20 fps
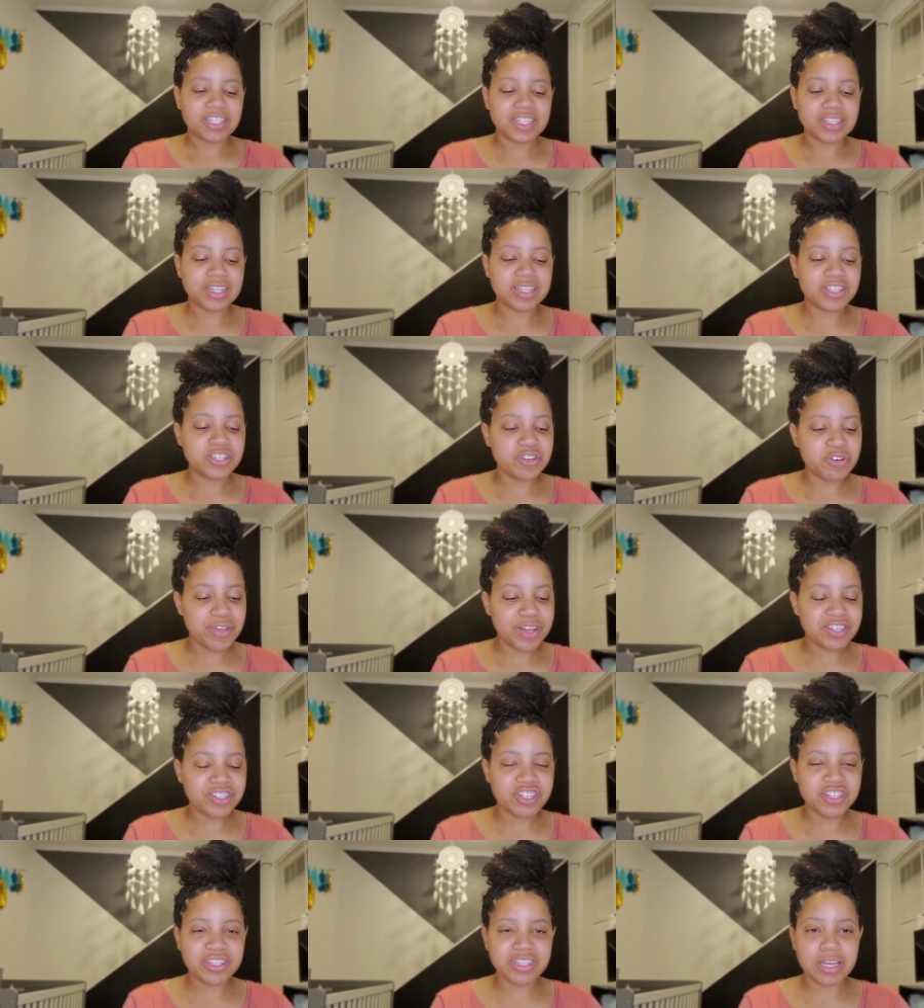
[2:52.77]
The two
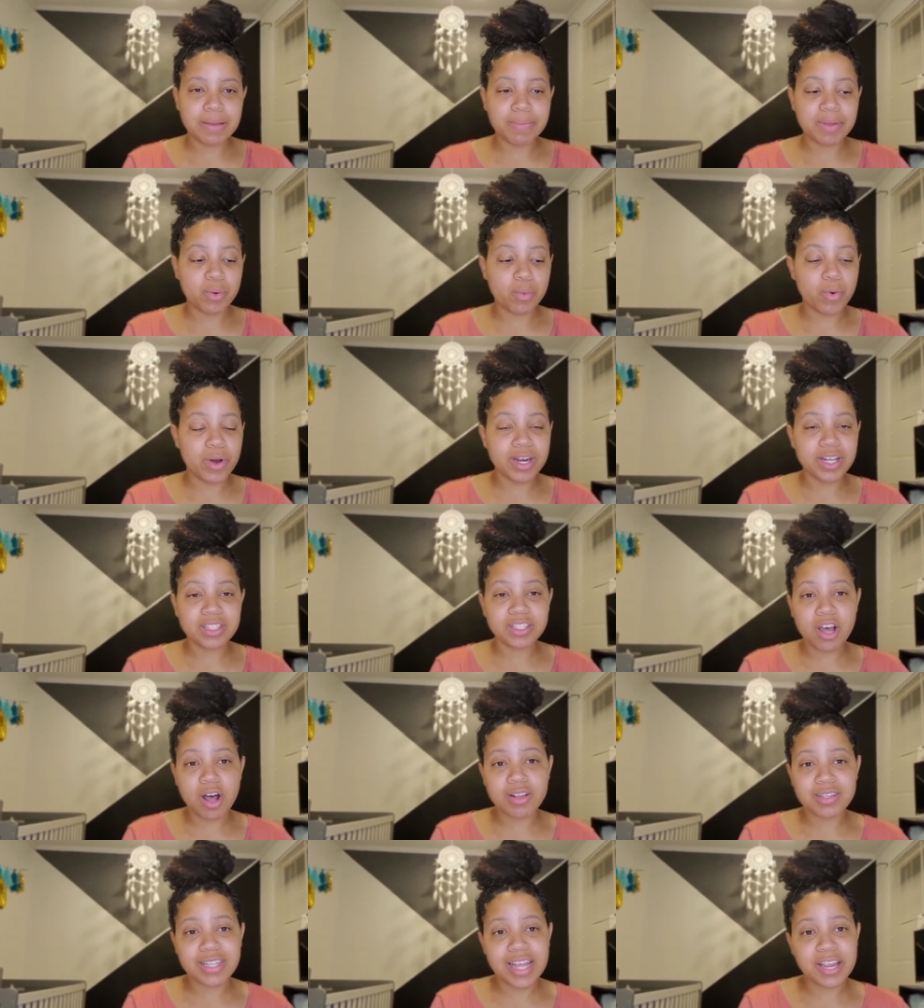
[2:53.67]
that she sent me, one is
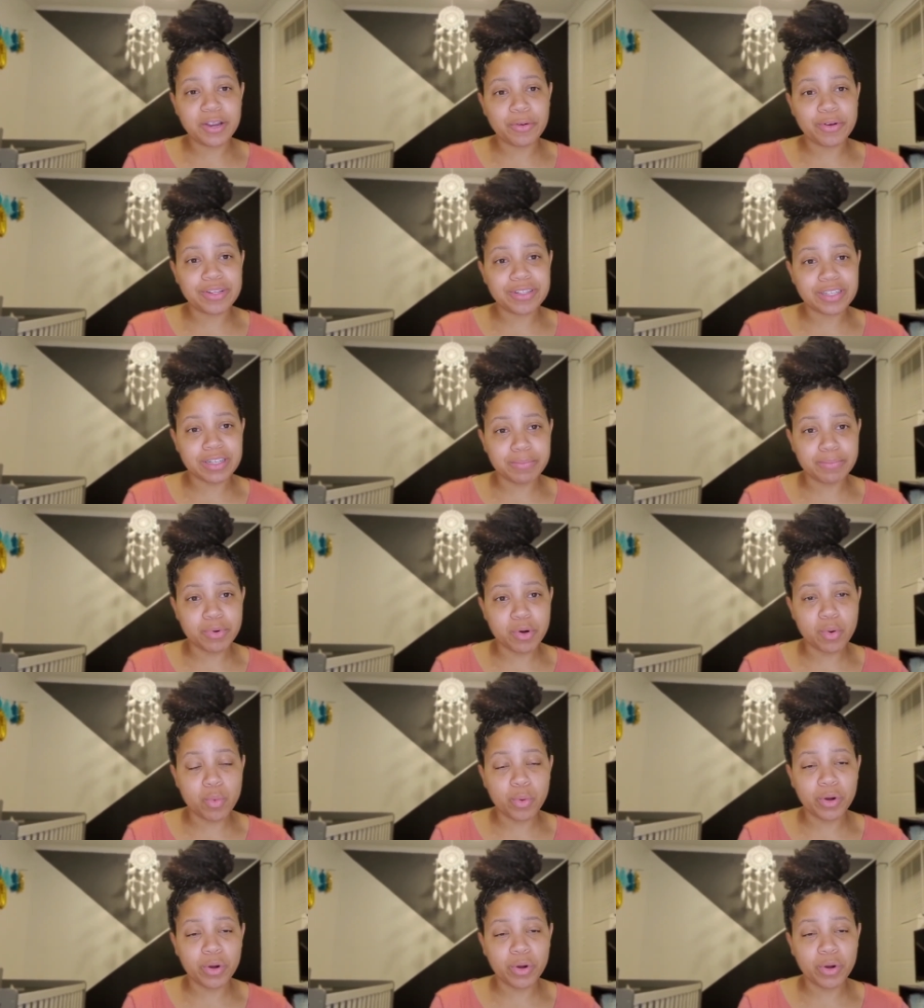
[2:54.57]
called Sacred Temple.